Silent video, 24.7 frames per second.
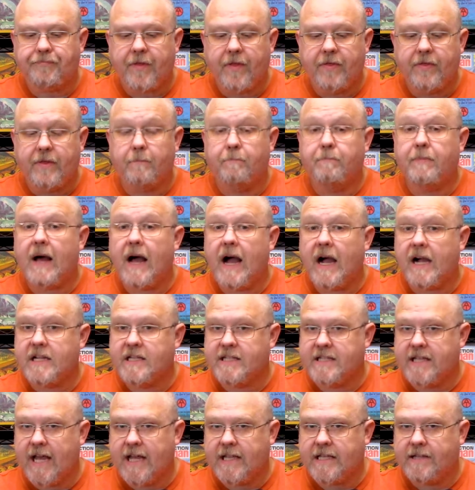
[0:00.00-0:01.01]
the box
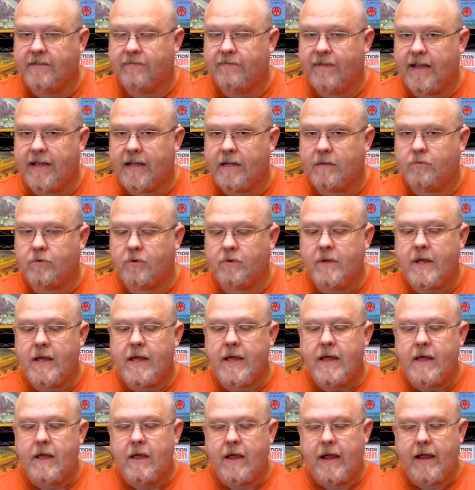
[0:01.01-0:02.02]
sets available
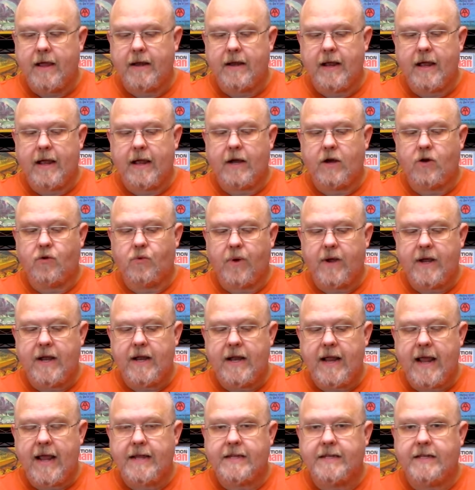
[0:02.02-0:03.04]
in a
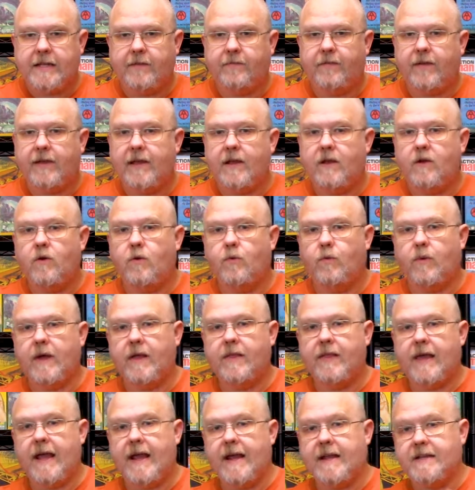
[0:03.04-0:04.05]
green ATV
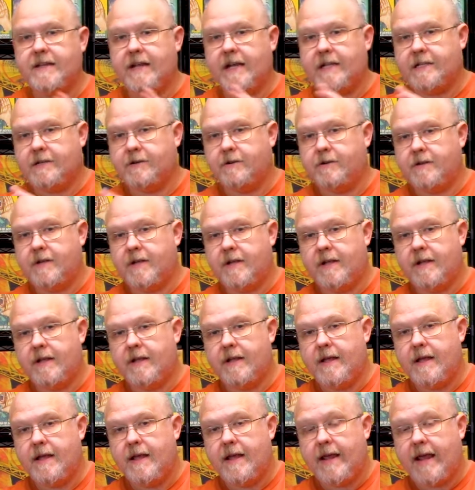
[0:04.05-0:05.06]
with a desert
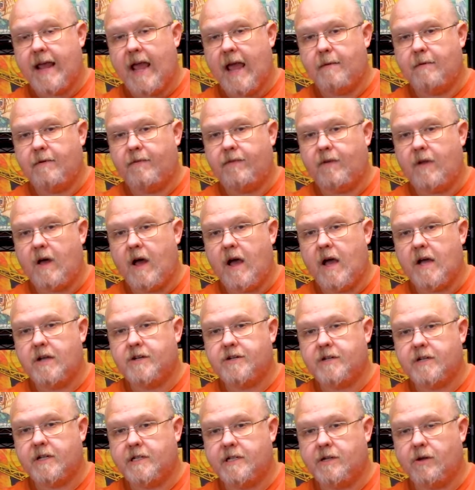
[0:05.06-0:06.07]

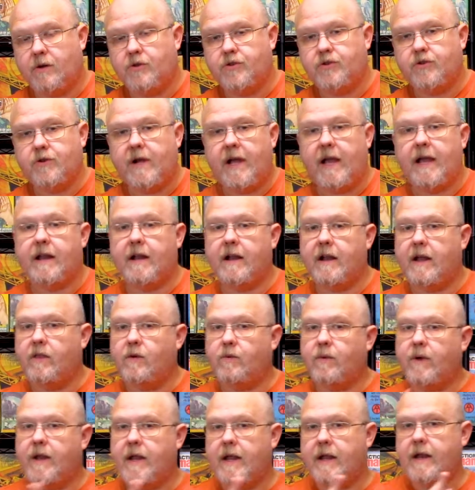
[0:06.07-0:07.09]
camouflaged soldier, and another
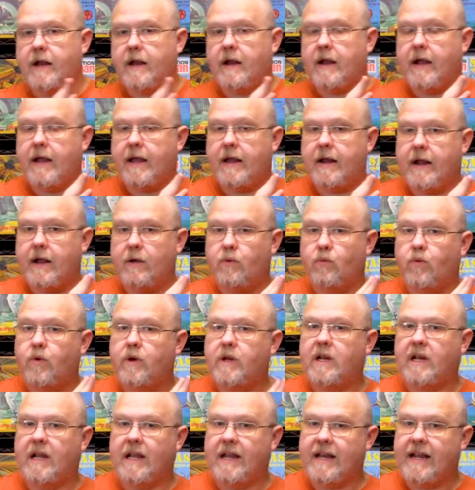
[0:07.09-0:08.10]
one in a
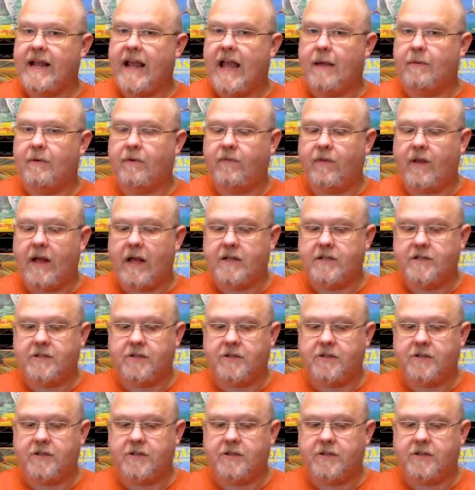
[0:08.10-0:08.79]
woodland camouflage